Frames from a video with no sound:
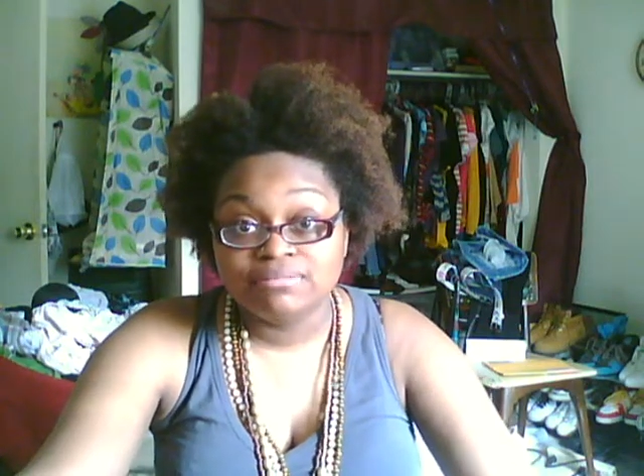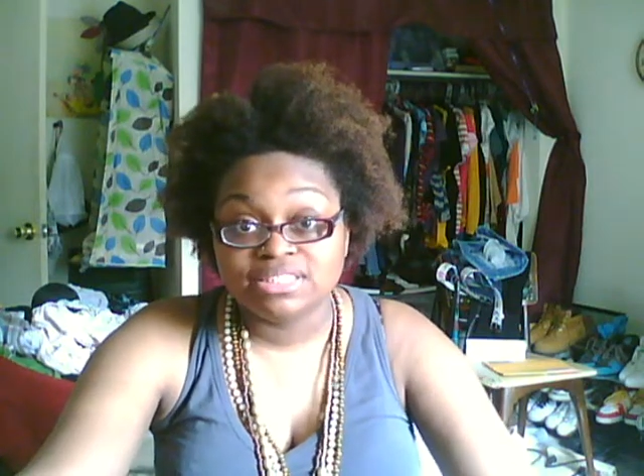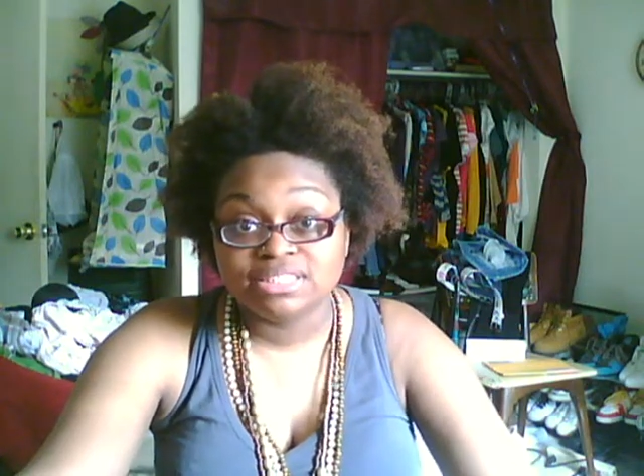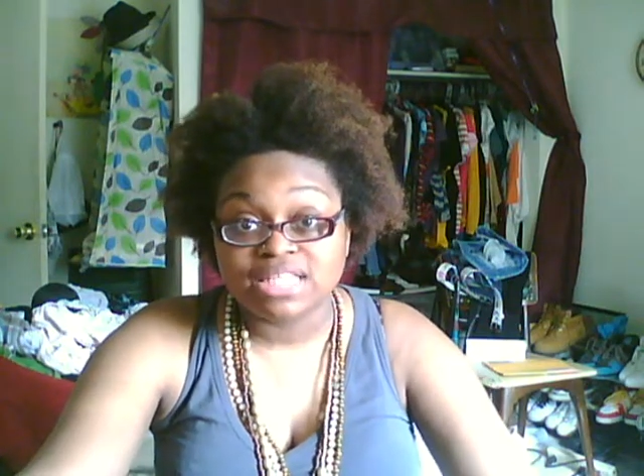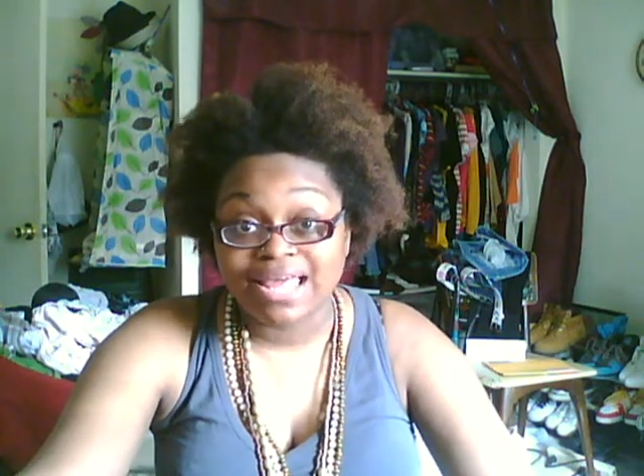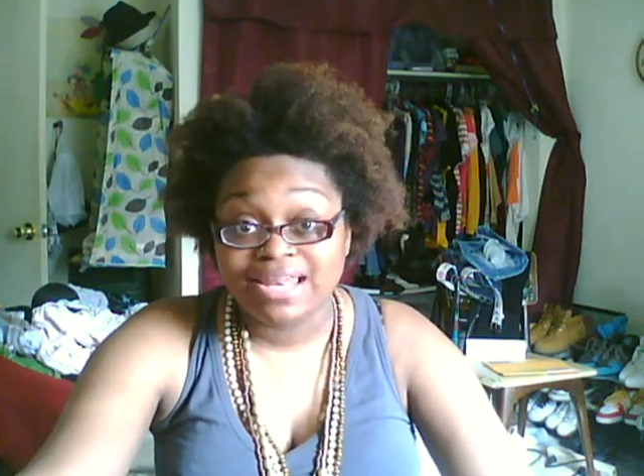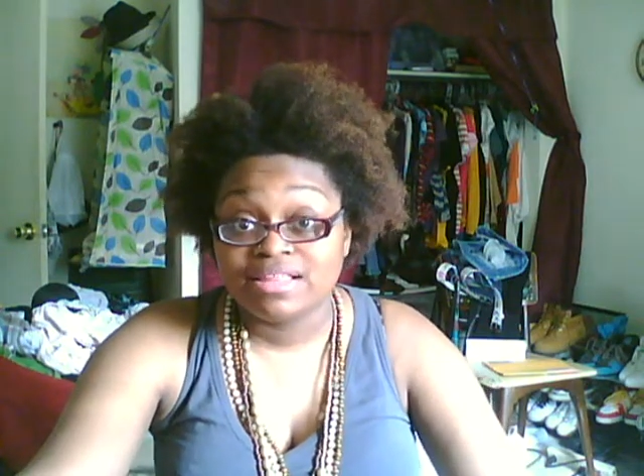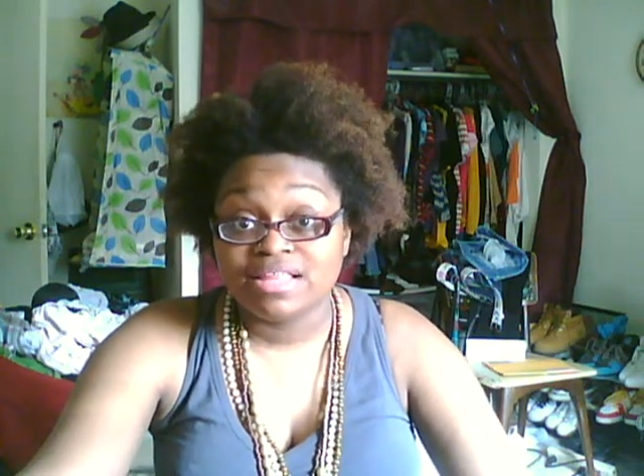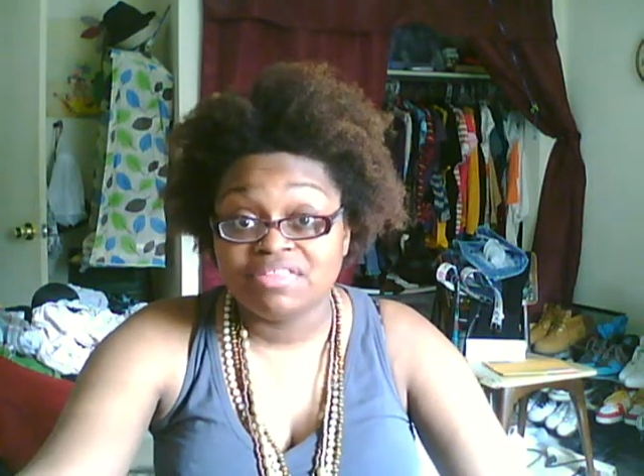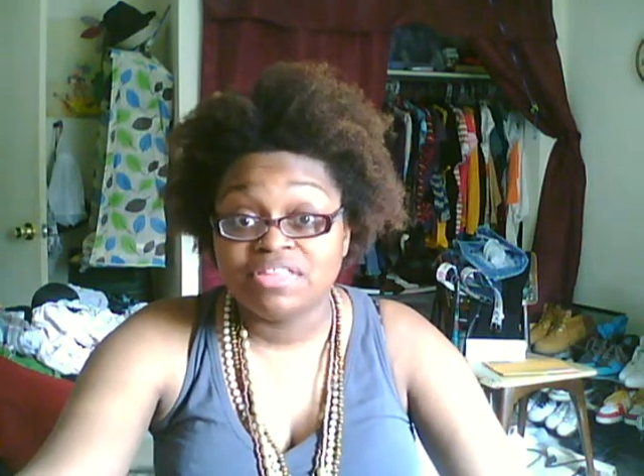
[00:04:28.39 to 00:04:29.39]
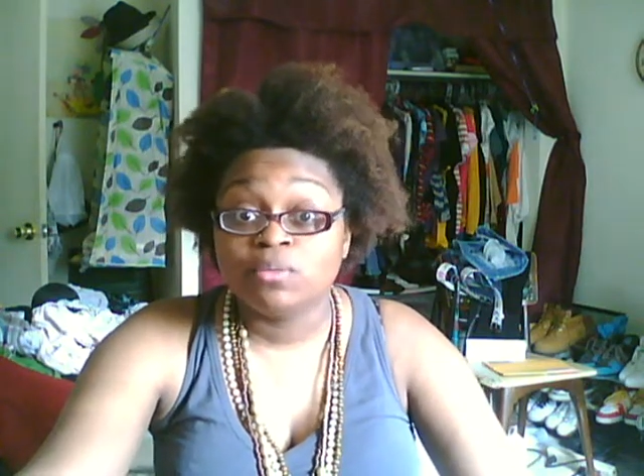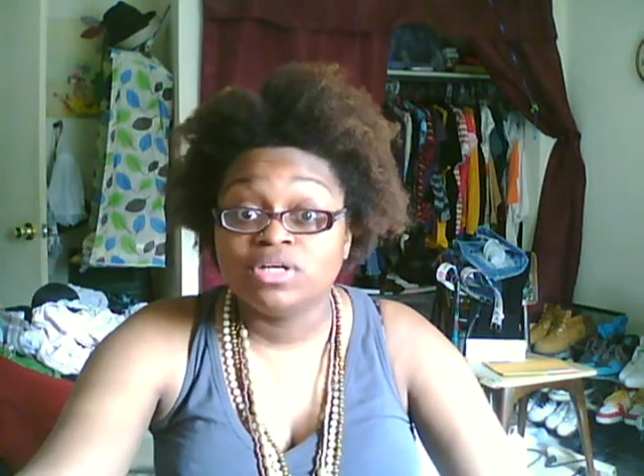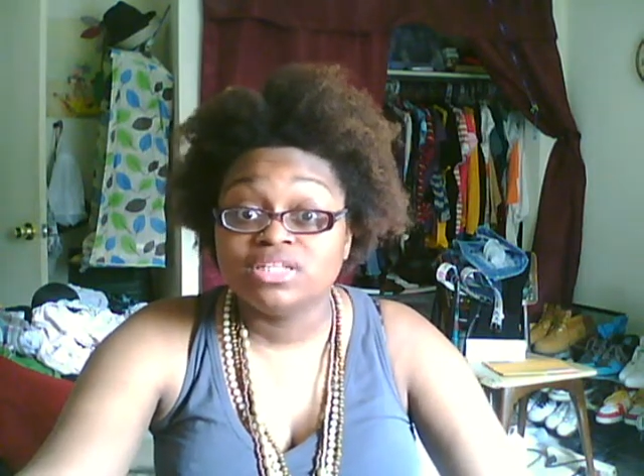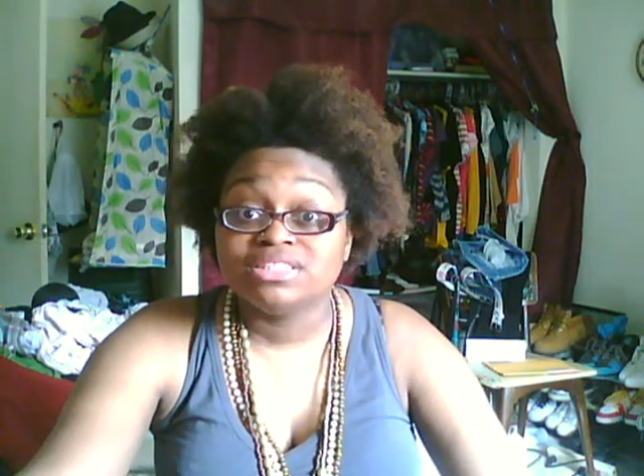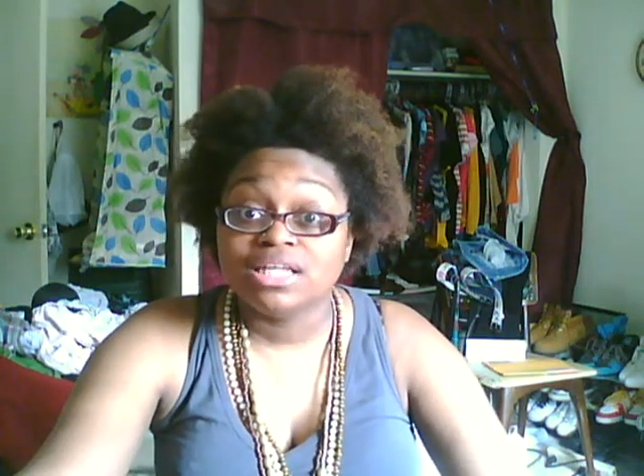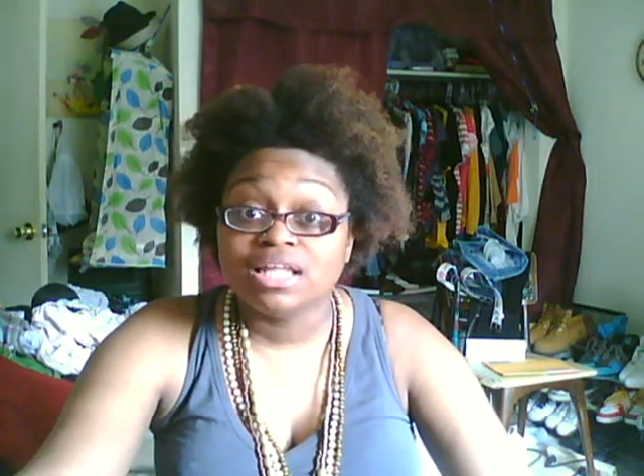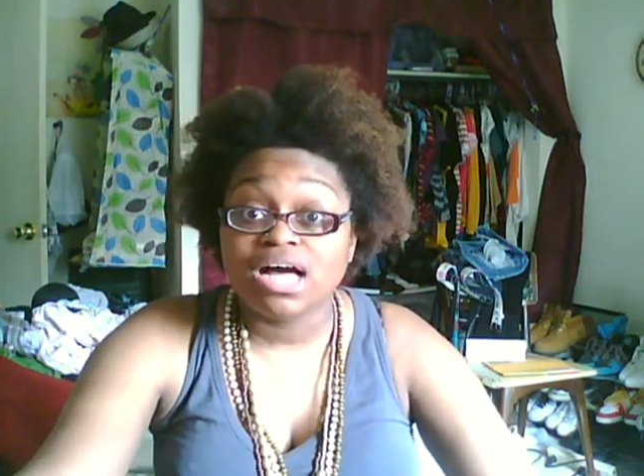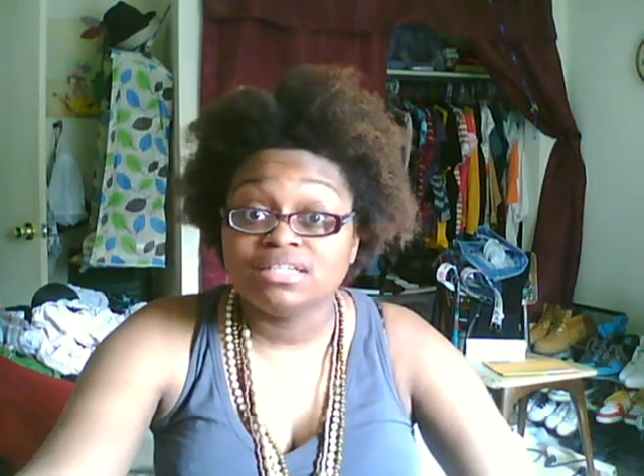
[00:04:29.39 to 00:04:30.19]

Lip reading: deciding that they wanted to lock